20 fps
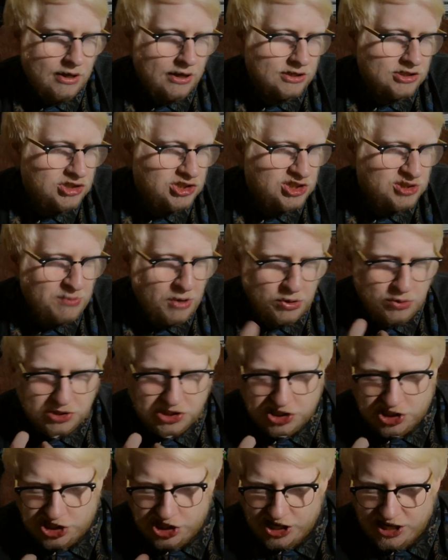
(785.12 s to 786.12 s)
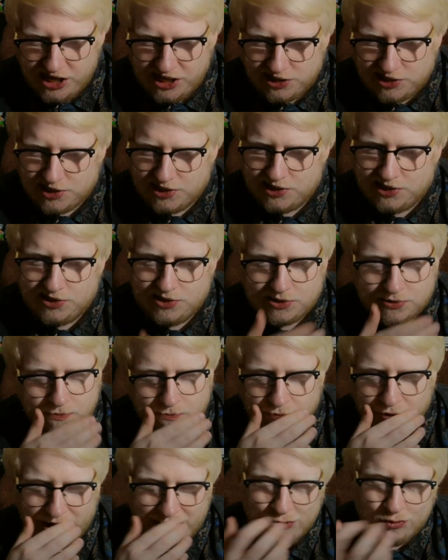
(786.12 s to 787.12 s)
smoked cheeses,
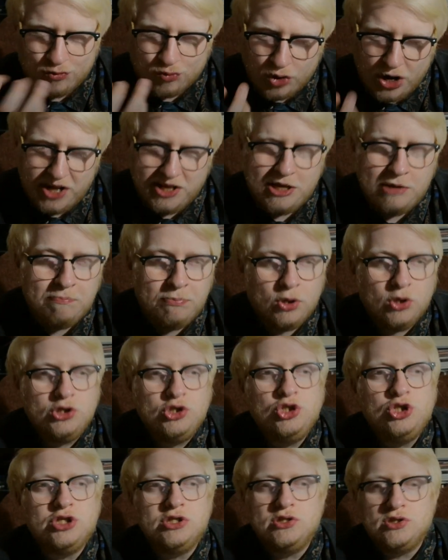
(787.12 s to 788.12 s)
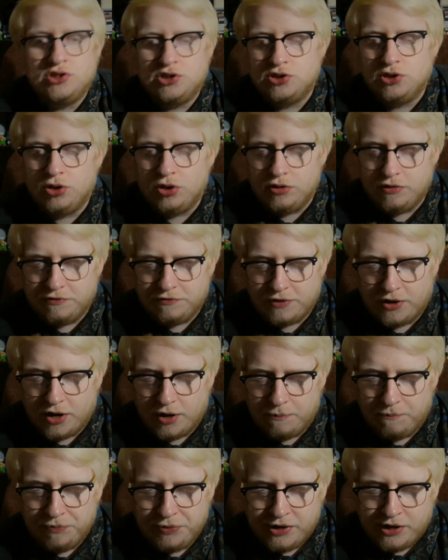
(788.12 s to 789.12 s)
like really pungent sort of
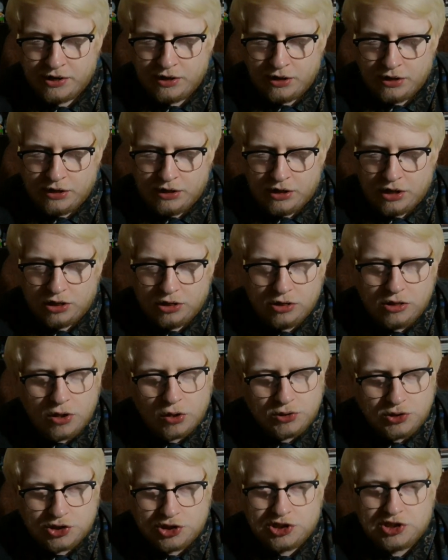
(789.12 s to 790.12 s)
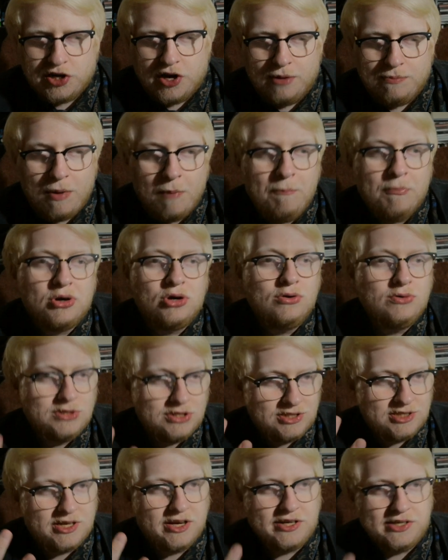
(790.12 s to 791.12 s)
lunchtime,
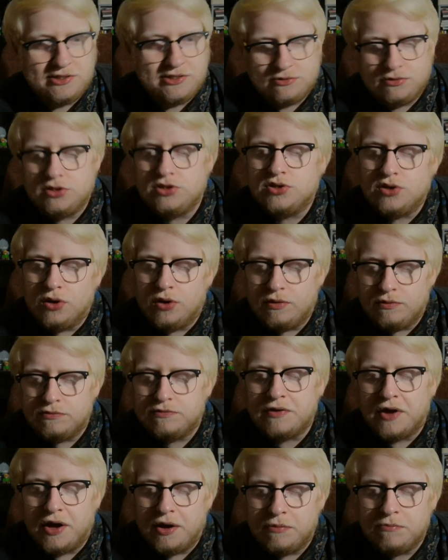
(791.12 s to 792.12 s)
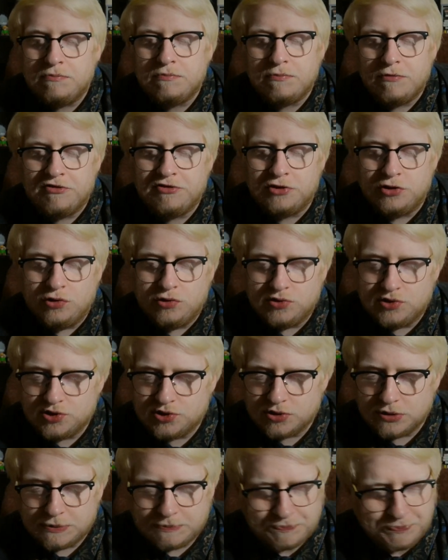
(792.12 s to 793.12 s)
brotzeit sort of
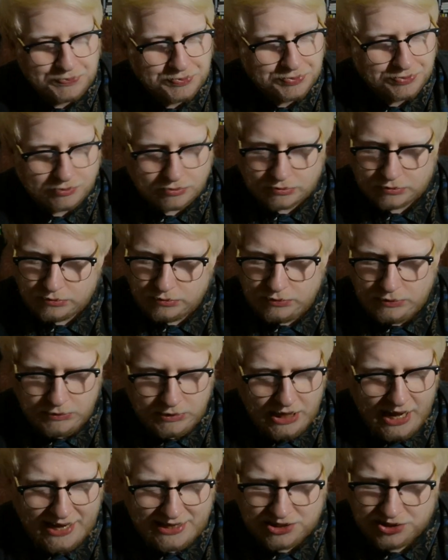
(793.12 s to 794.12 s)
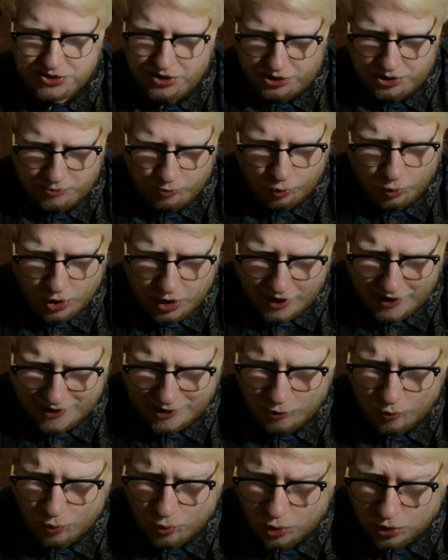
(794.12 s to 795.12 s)
foods. That's going to work
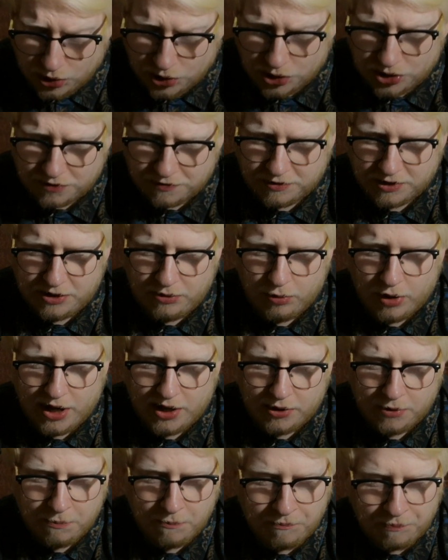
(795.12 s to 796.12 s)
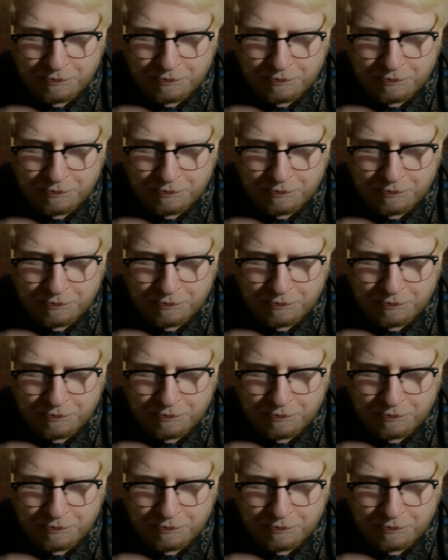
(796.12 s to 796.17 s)
wonderfully well.